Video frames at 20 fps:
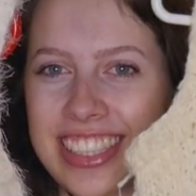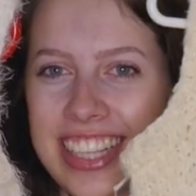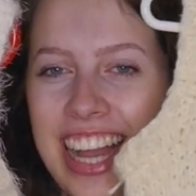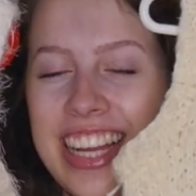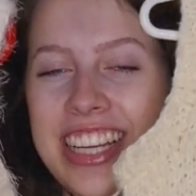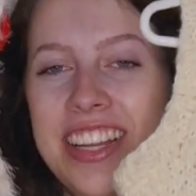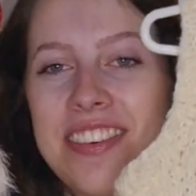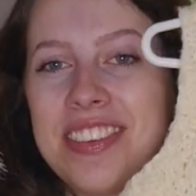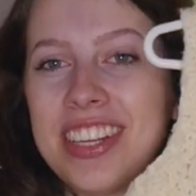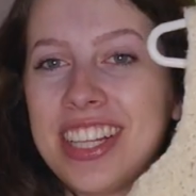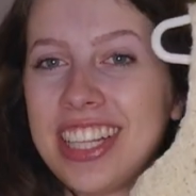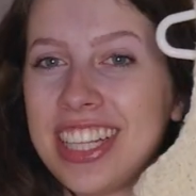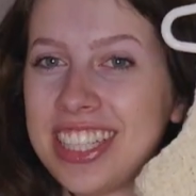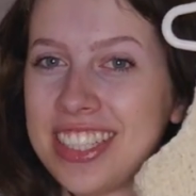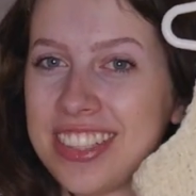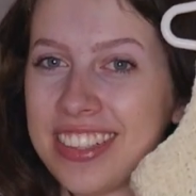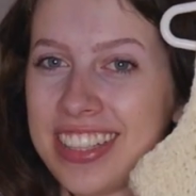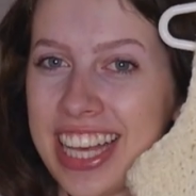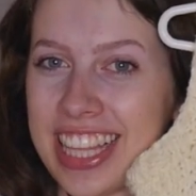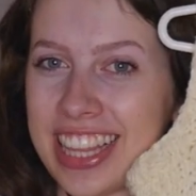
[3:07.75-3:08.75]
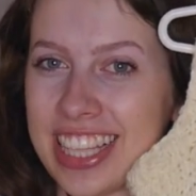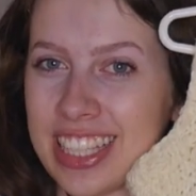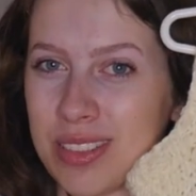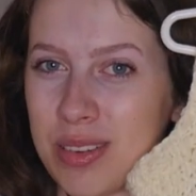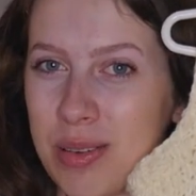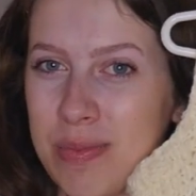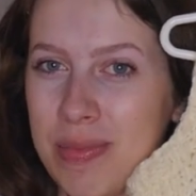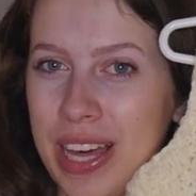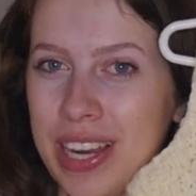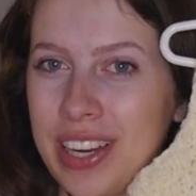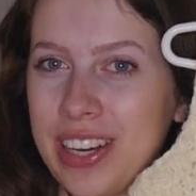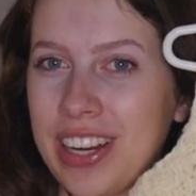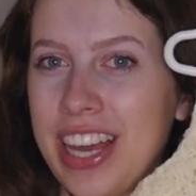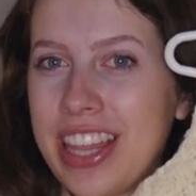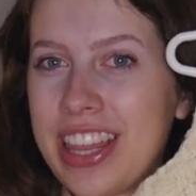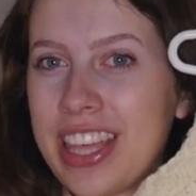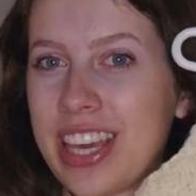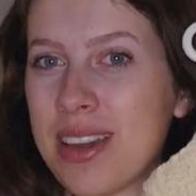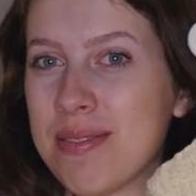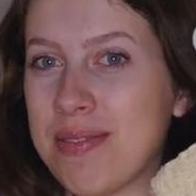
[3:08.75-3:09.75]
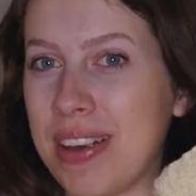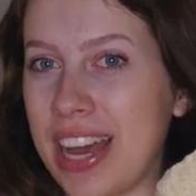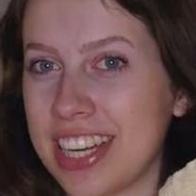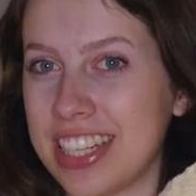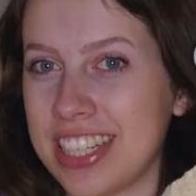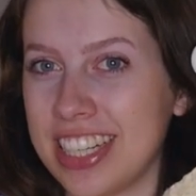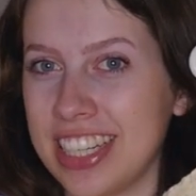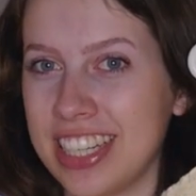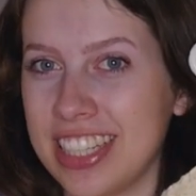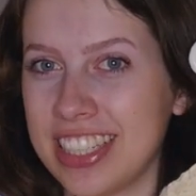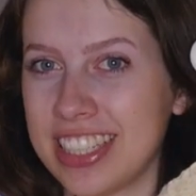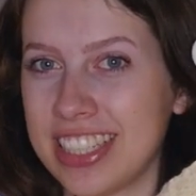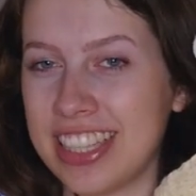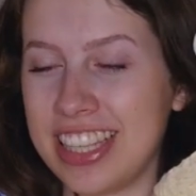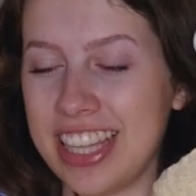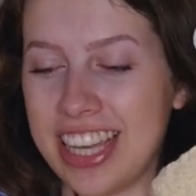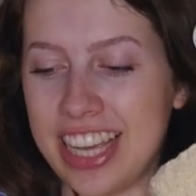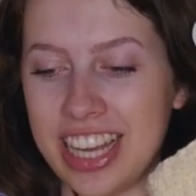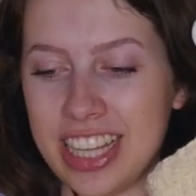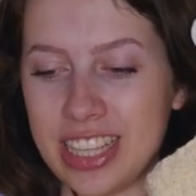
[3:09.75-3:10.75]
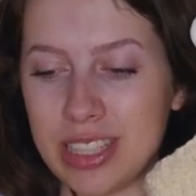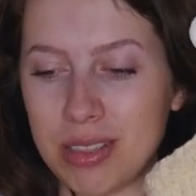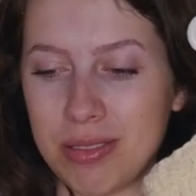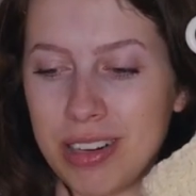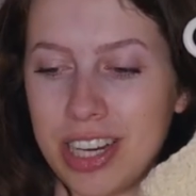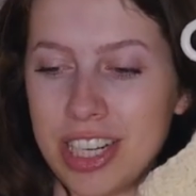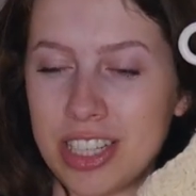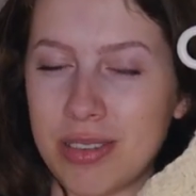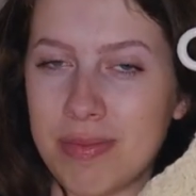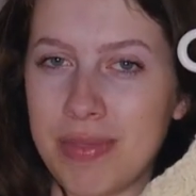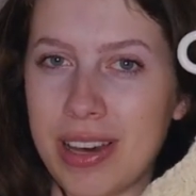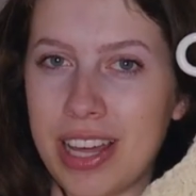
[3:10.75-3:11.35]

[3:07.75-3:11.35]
I definitely do like this one better. I think it matches the inspiration